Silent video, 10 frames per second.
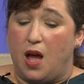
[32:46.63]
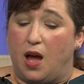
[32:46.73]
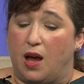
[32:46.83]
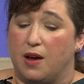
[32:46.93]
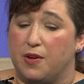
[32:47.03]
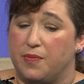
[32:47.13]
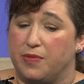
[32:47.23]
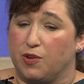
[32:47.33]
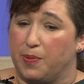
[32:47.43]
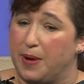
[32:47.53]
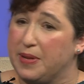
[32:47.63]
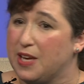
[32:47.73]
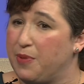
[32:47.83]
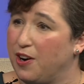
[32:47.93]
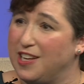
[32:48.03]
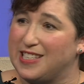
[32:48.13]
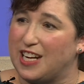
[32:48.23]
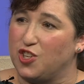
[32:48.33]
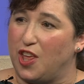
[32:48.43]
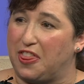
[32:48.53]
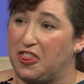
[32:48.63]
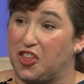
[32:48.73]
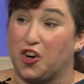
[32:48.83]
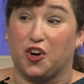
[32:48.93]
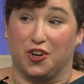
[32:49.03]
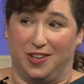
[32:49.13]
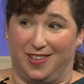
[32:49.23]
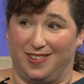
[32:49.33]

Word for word: Um, the Republican Party is actually third,